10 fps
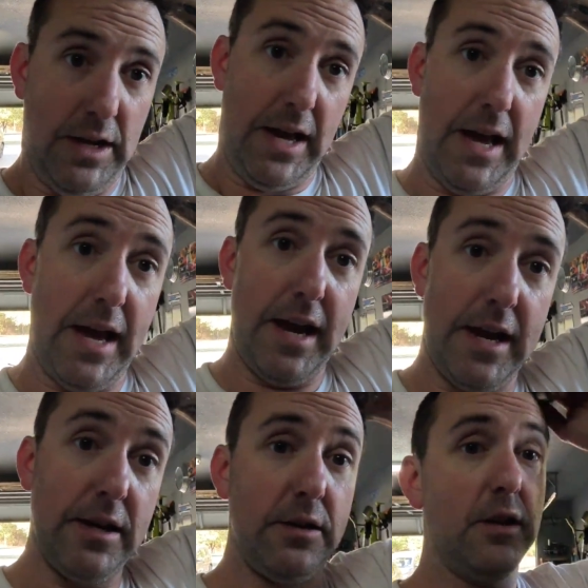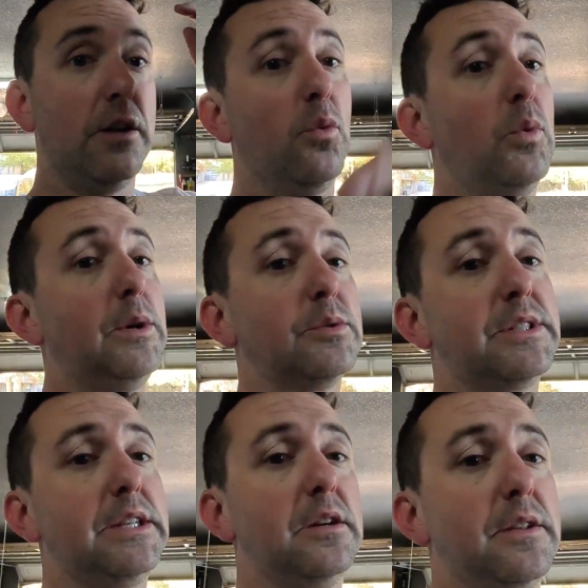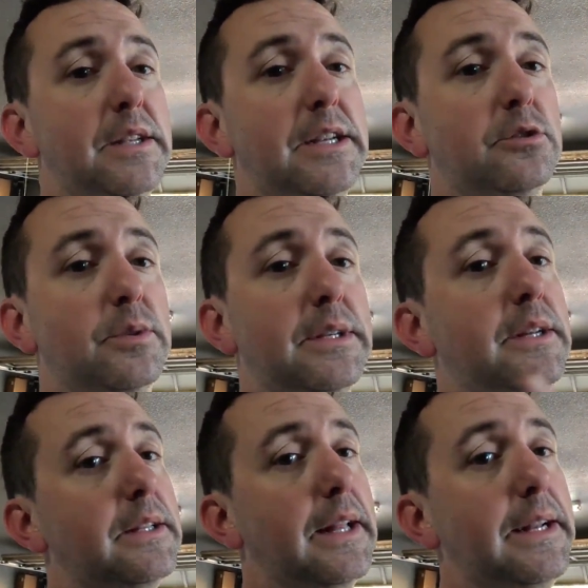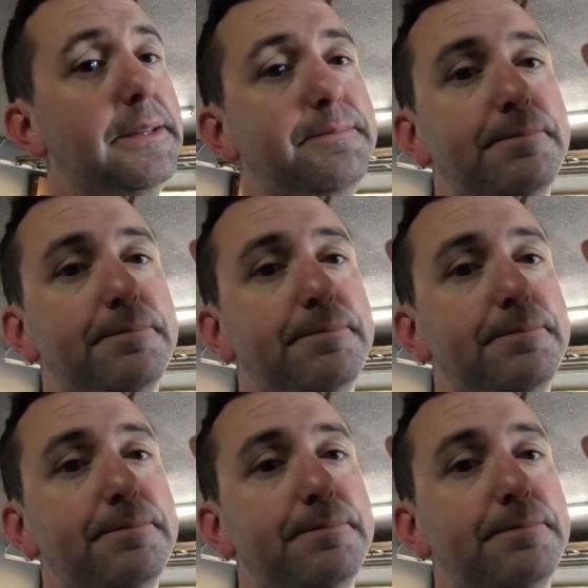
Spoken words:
and we will see you on the next one. Later.